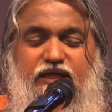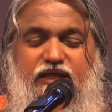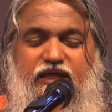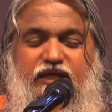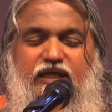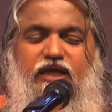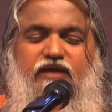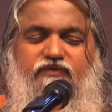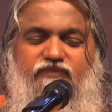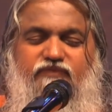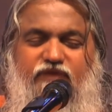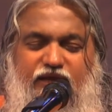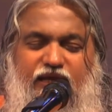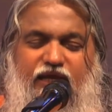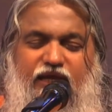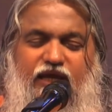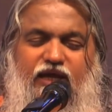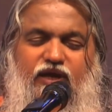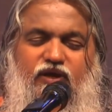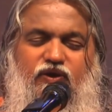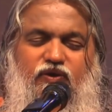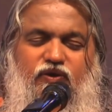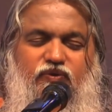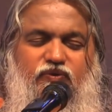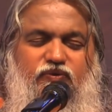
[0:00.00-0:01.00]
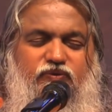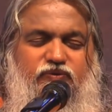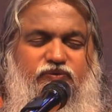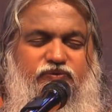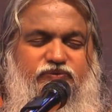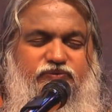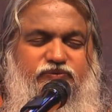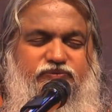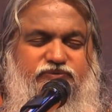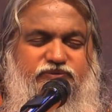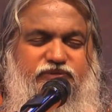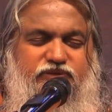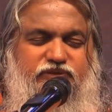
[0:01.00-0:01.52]
Even now,
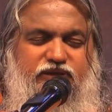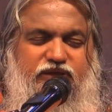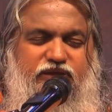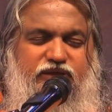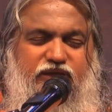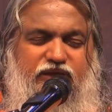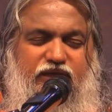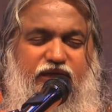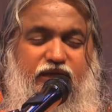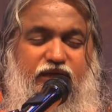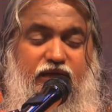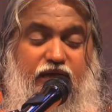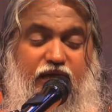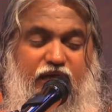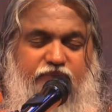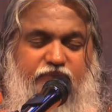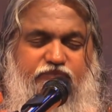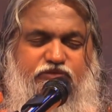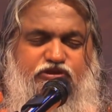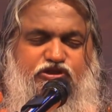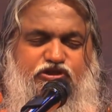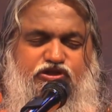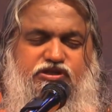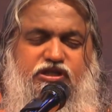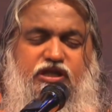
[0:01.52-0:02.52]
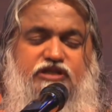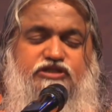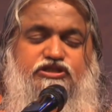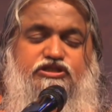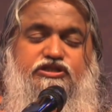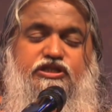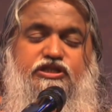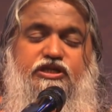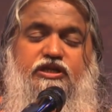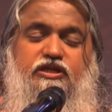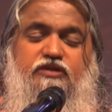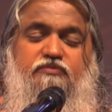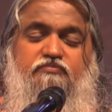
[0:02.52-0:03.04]
I'm
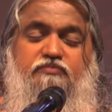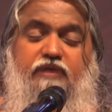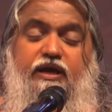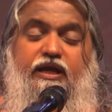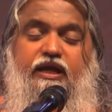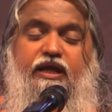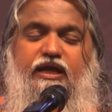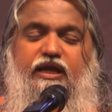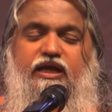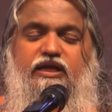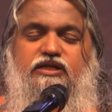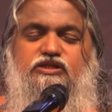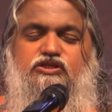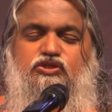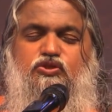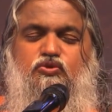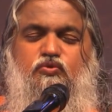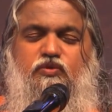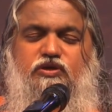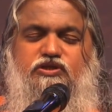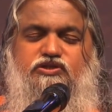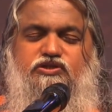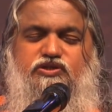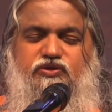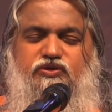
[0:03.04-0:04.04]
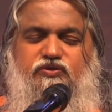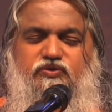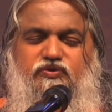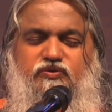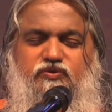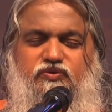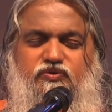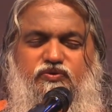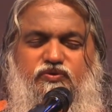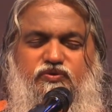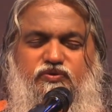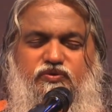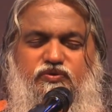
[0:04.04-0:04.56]
stretching my hands towards
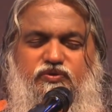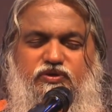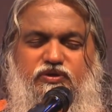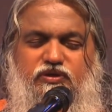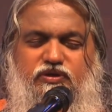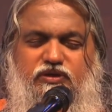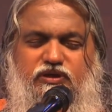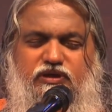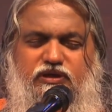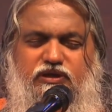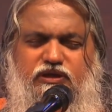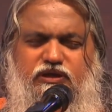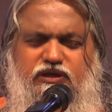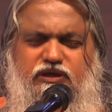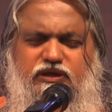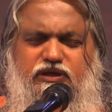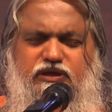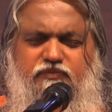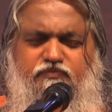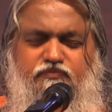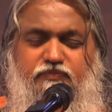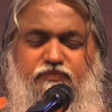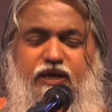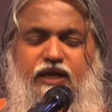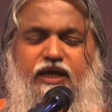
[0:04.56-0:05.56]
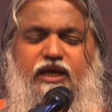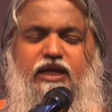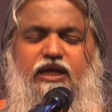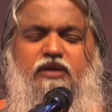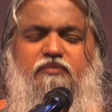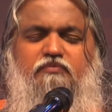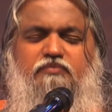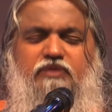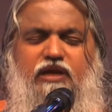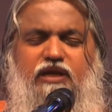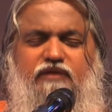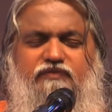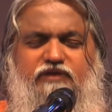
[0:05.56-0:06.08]
you. My
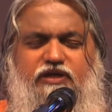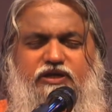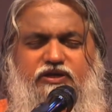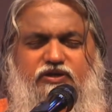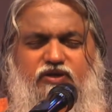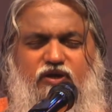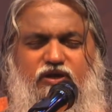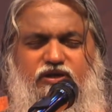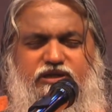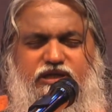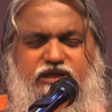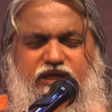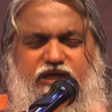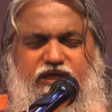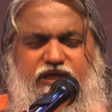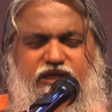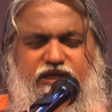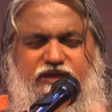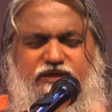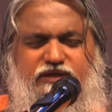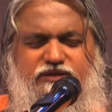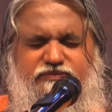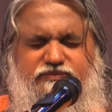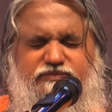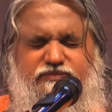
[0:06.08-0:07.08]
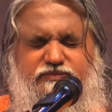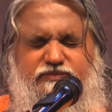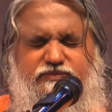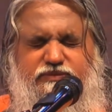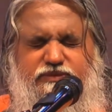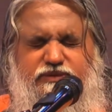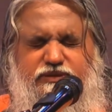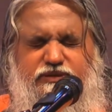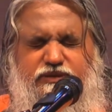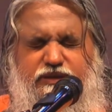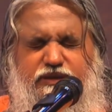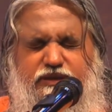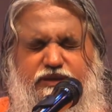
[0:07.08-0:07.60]
beloved daughter,
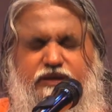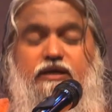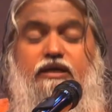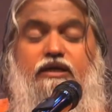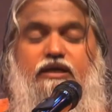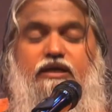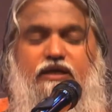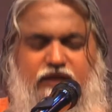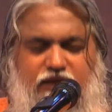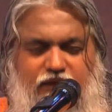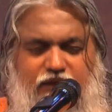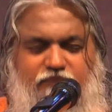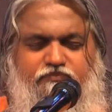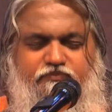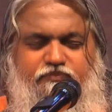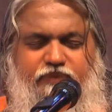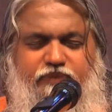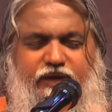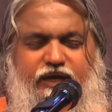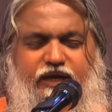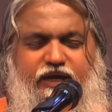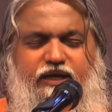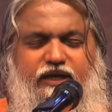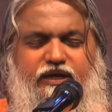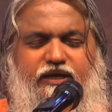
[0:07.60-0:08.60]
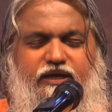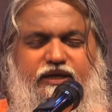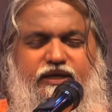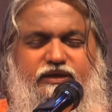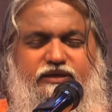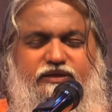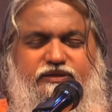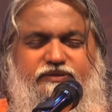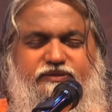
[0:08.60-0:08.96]
come back.